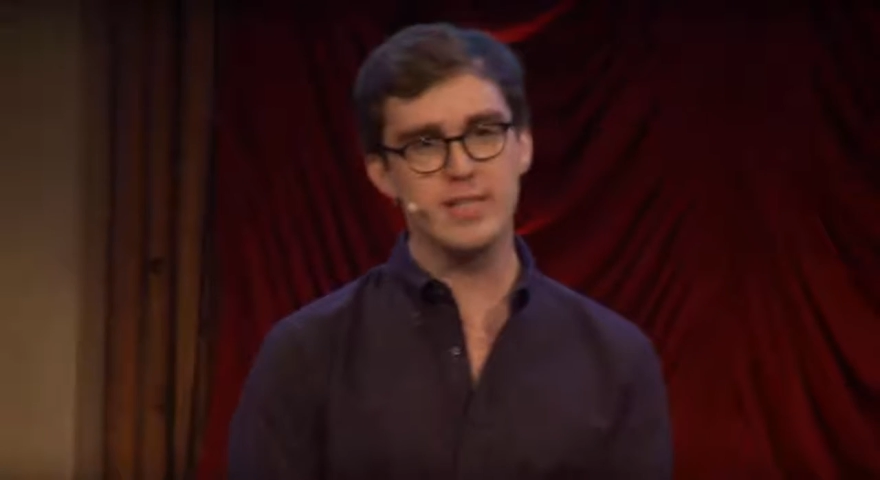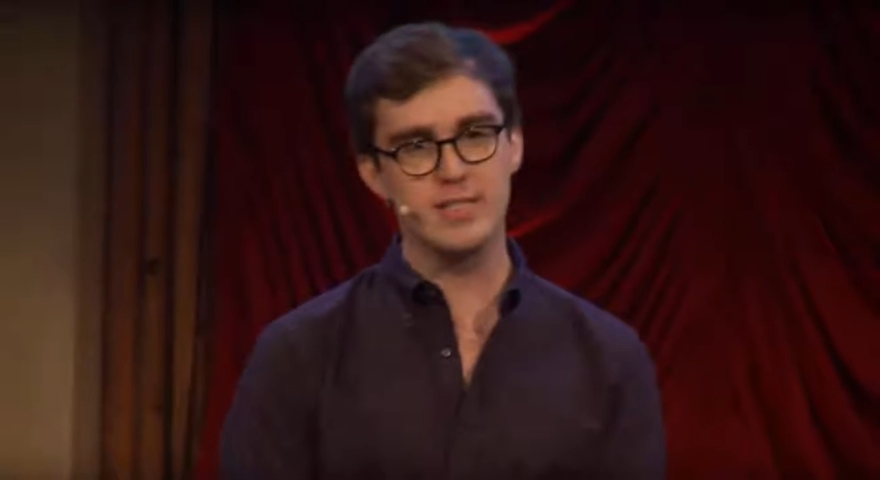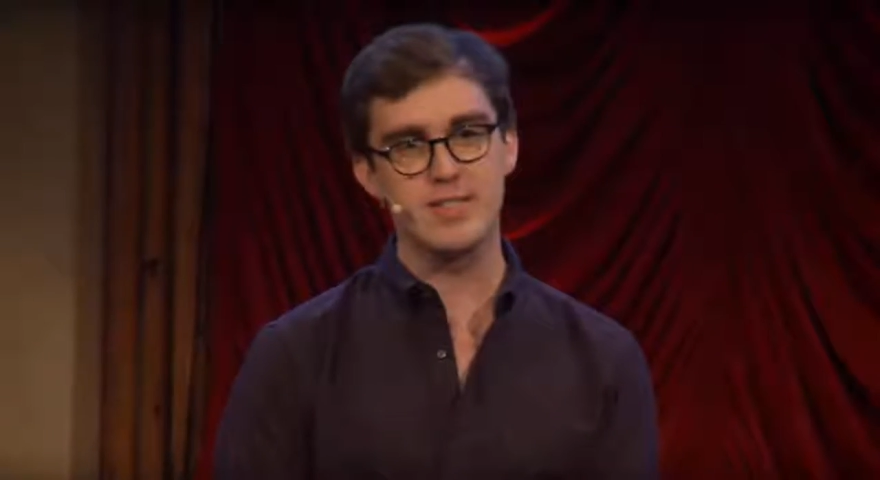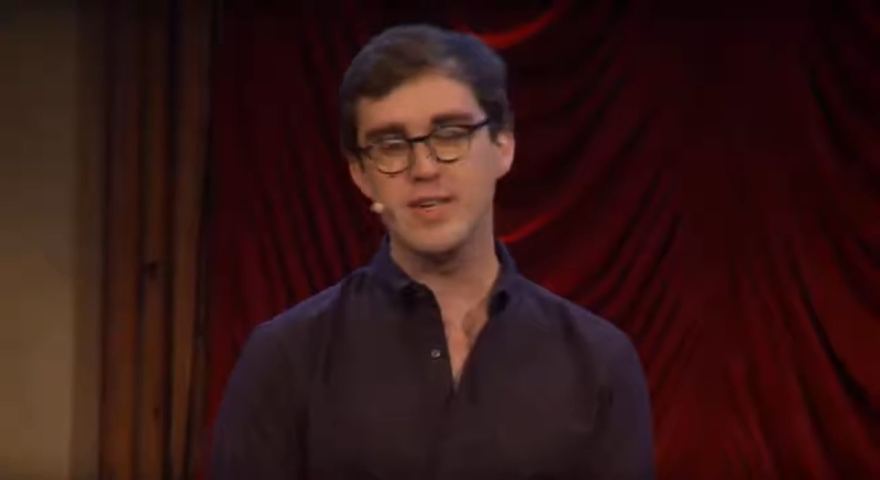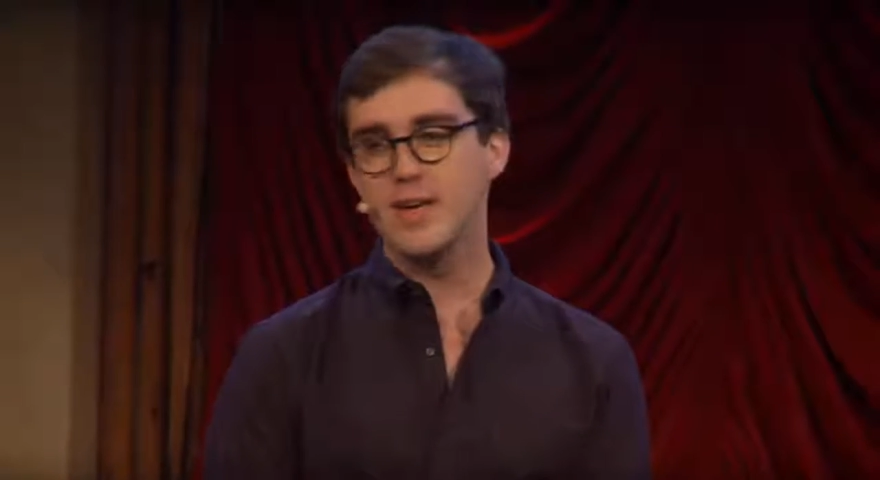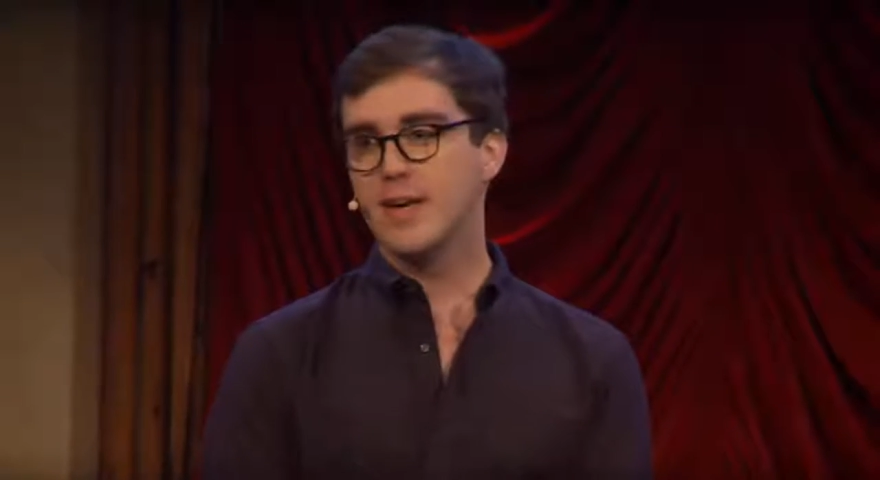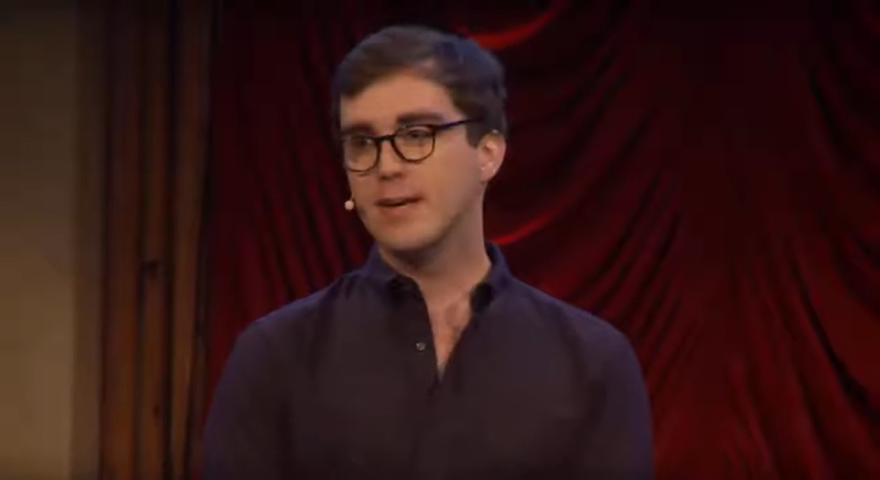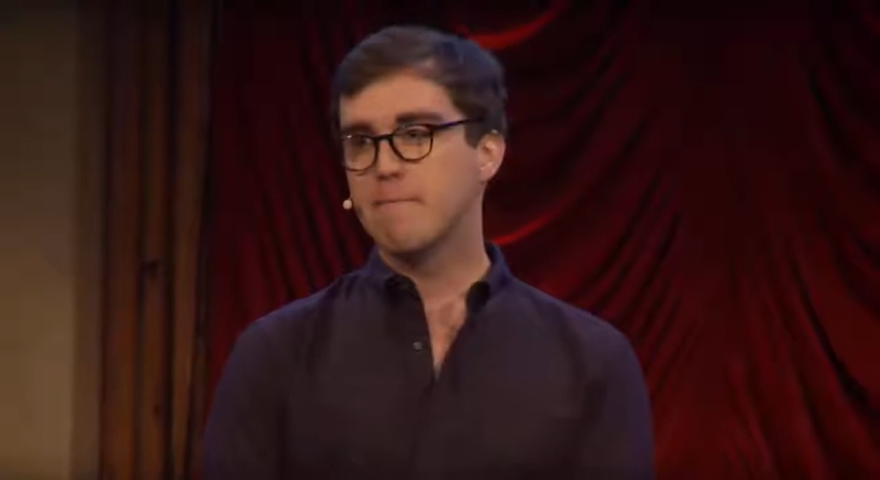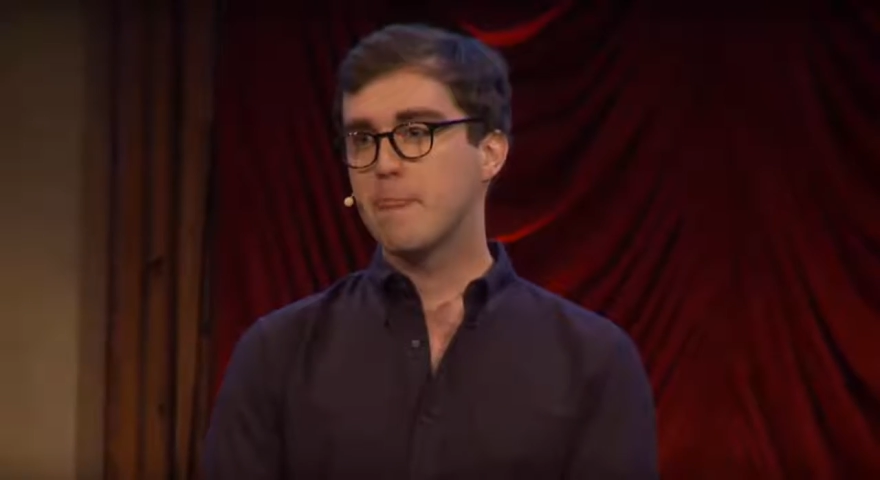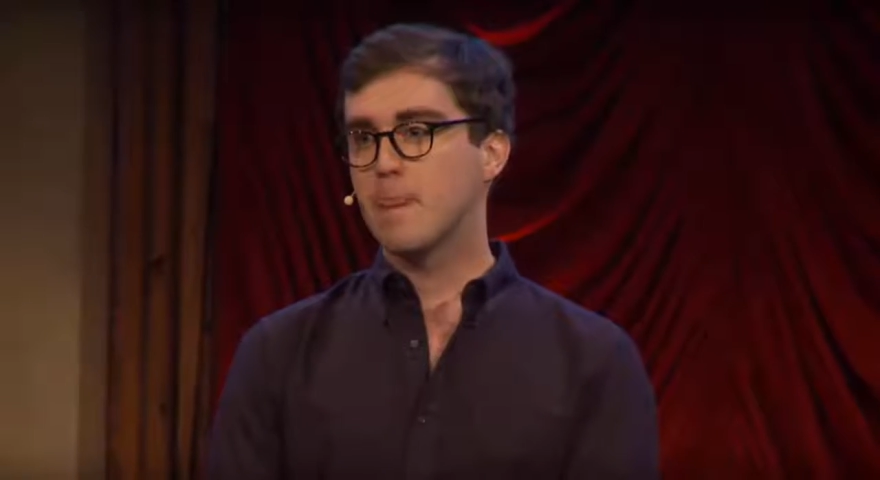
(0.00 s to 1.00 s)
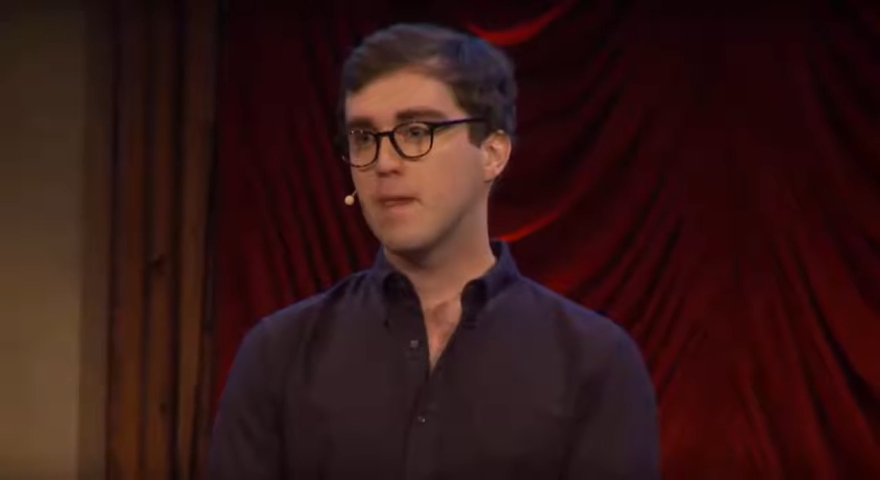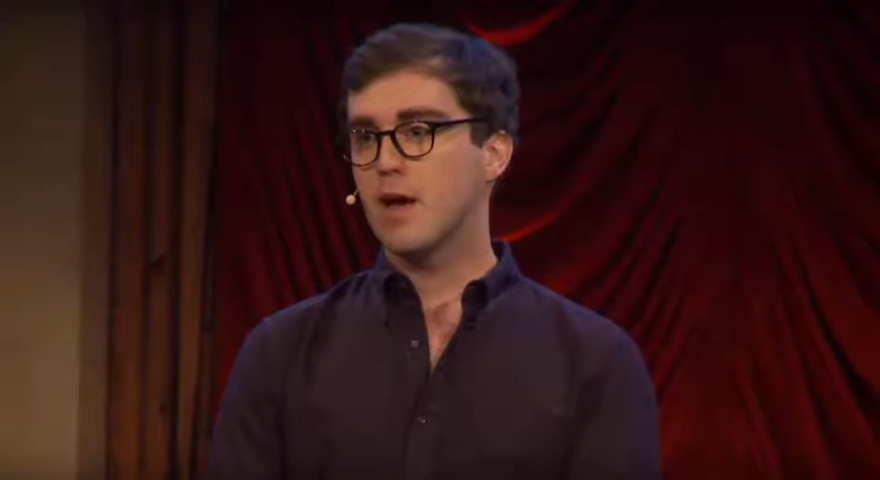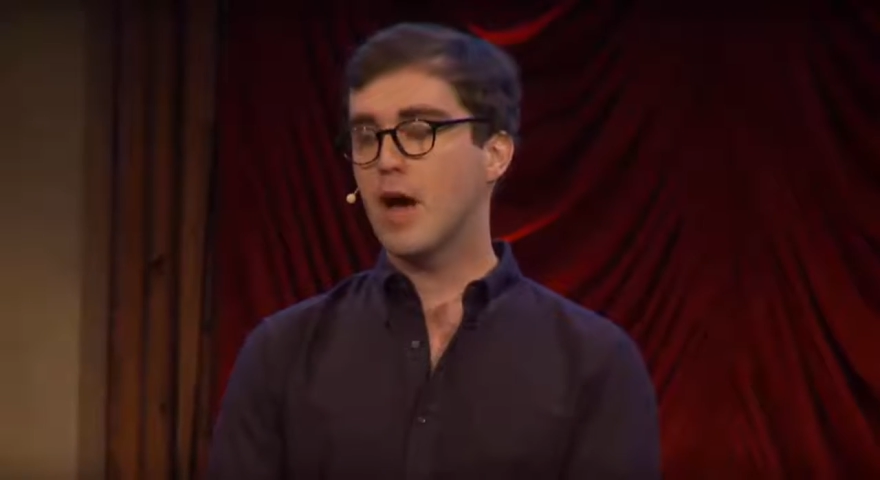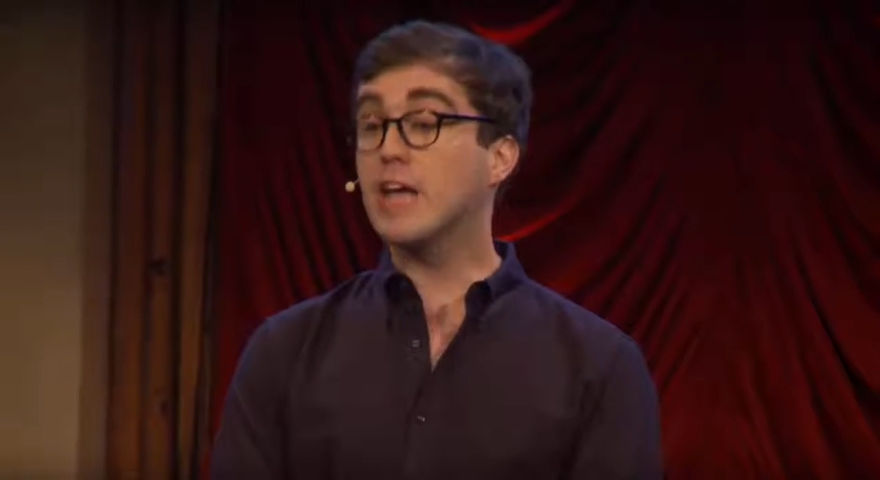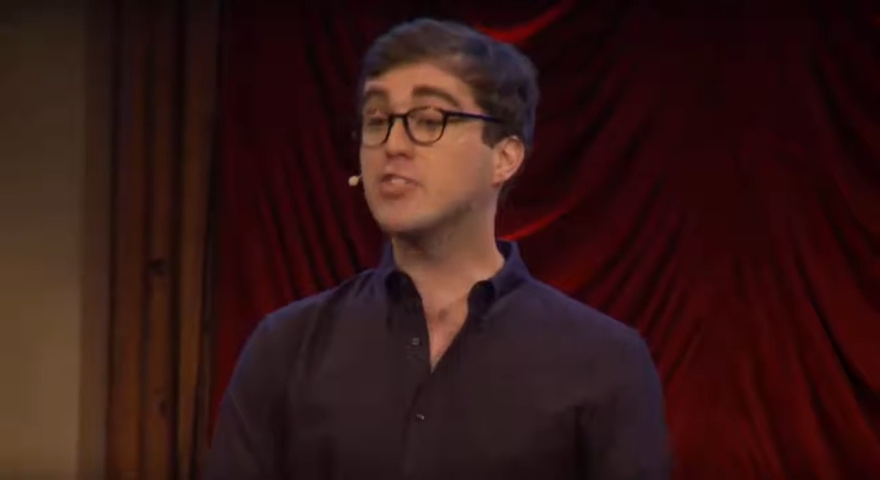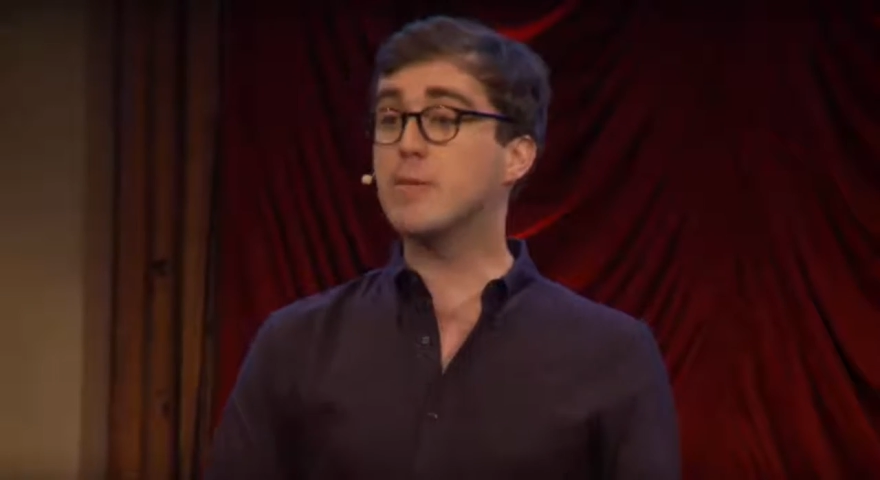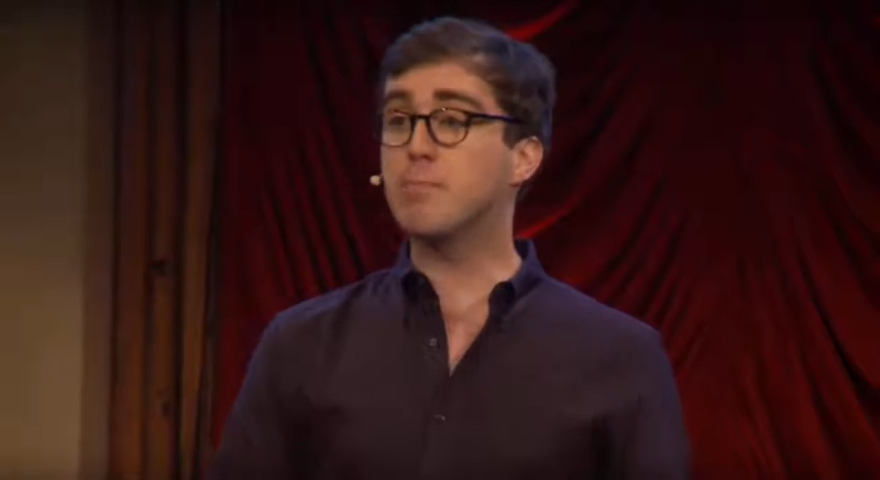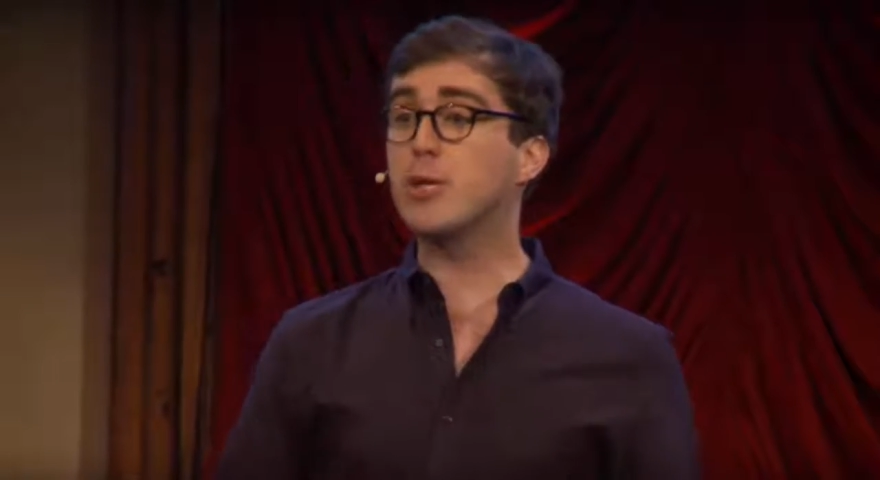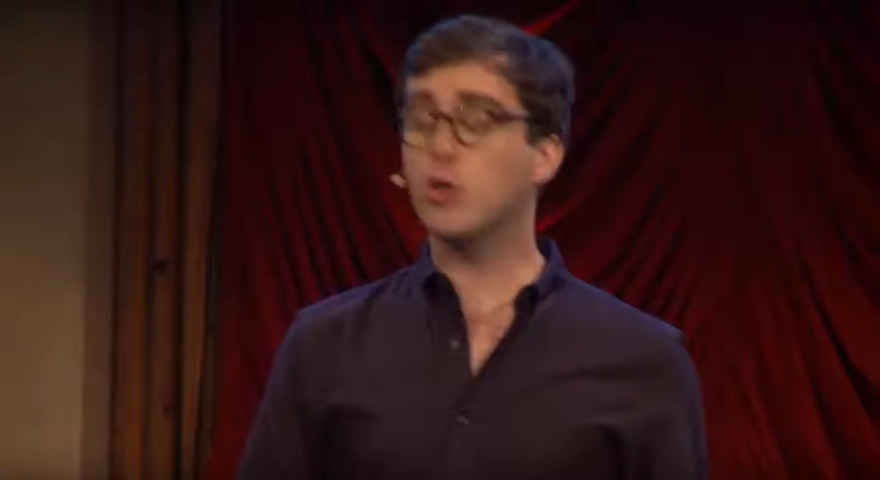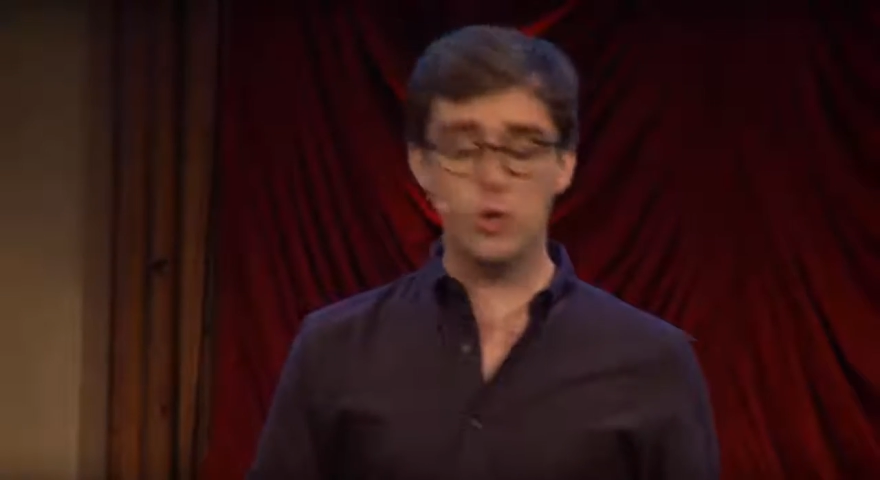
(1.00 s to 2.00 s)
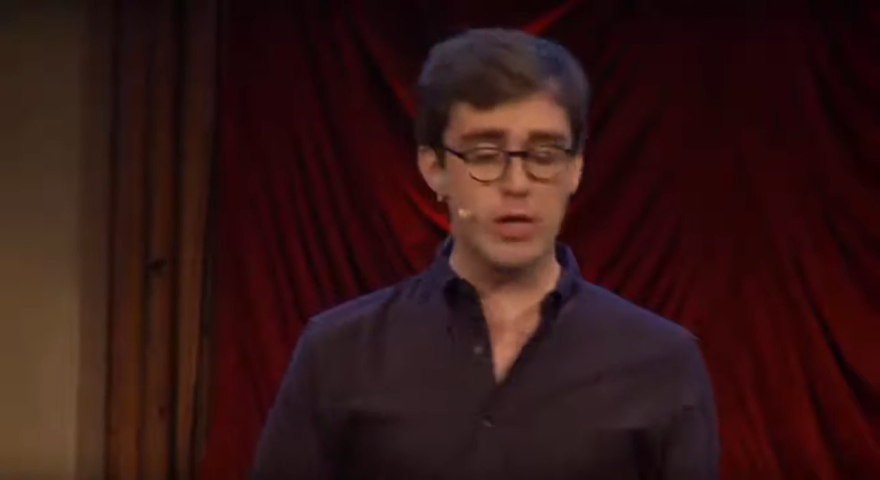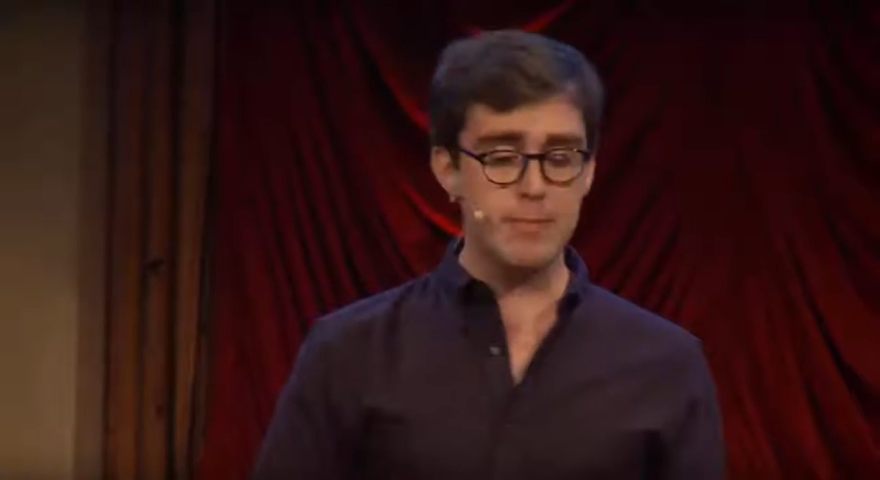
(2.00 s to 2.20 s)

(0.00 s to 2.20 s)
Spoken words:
is. I simply